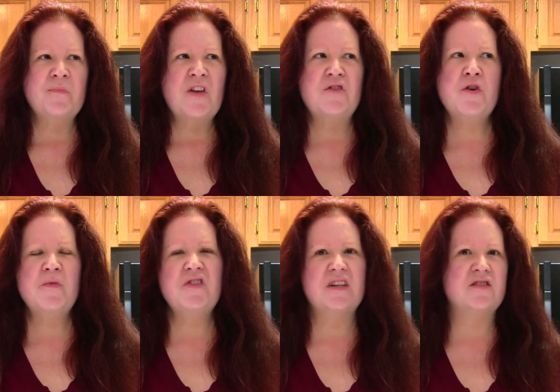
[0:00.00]
There's
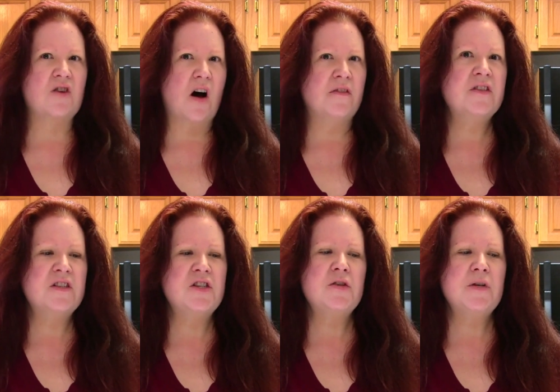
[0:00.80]
almost like a
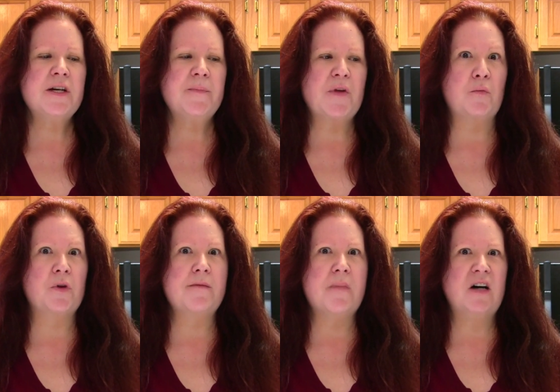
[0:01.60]
softness to it. It
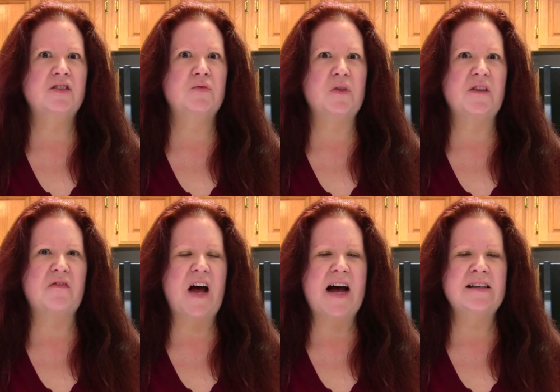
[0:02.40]
really melts really
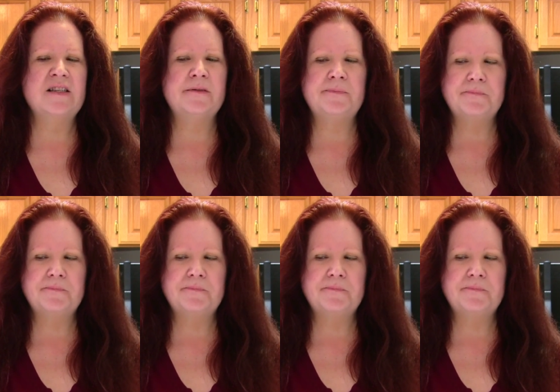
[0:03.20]
fast.